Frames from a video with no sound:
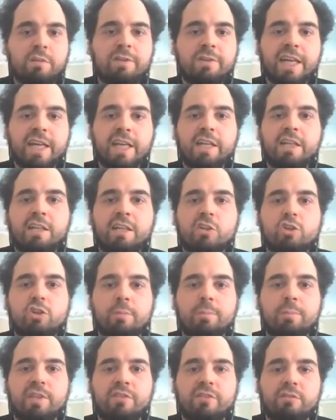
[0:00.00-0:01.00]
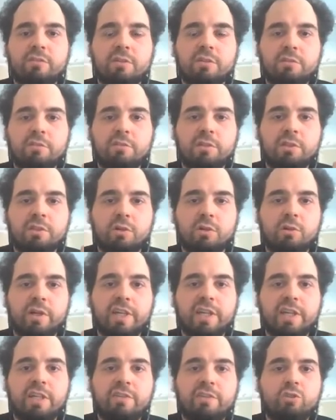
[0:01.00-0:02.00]
And finally, the job is,
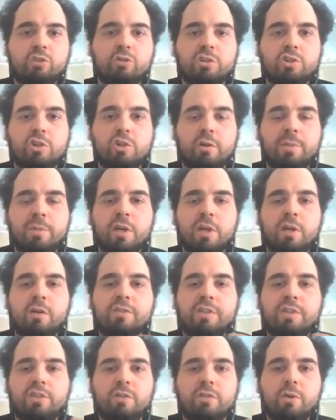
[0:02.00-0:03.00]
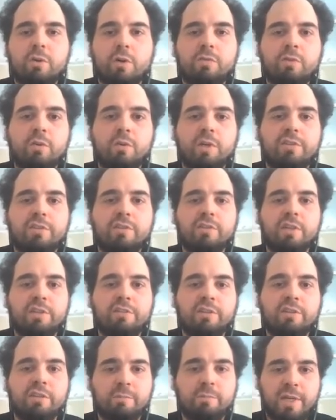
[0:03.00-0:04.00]
an individual job of such a workflow
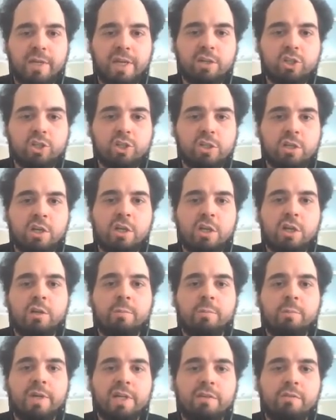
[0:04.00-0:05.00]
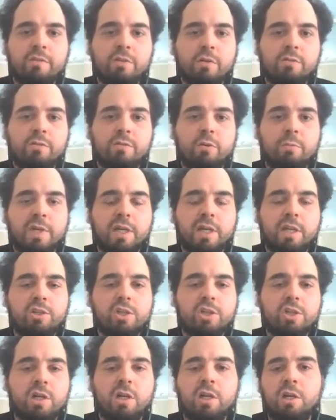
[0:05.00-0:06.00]
is dispatched by the workflow
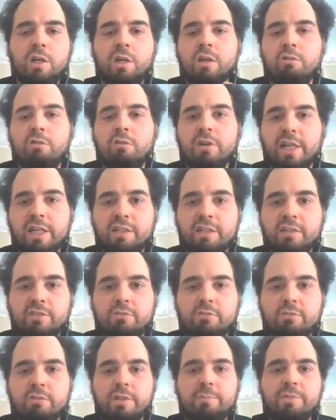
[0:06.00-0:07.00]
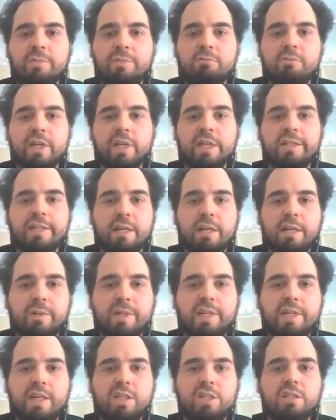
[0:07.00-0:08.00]
manager, running the script, running the
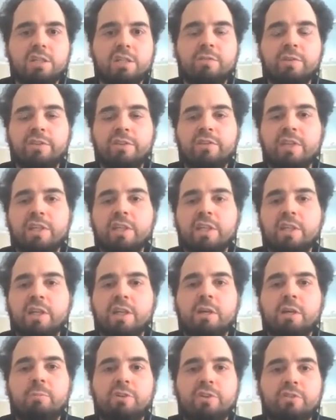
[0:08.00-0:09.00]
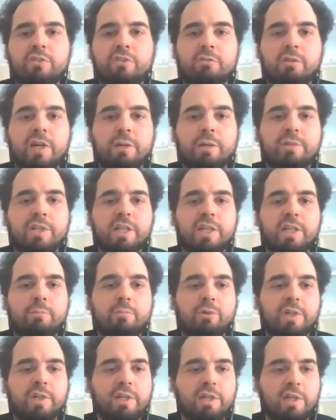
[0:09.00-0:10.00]
applications with the prescribed
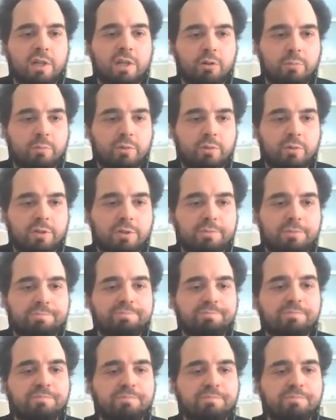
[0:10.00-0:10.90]
input and output.